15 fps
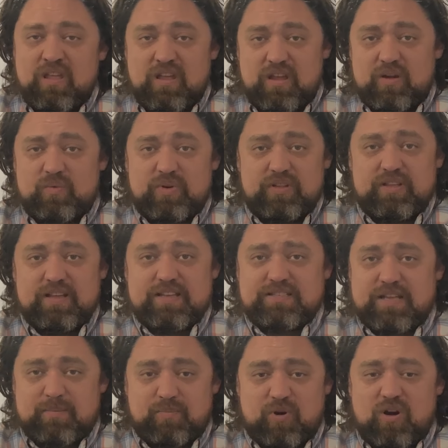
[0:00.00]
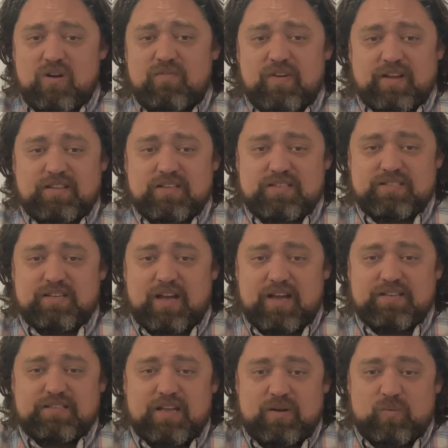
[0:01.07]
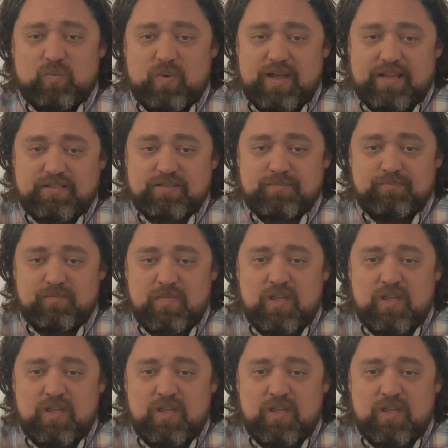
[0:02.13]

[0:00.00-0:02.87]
It really is a perfect size and weight.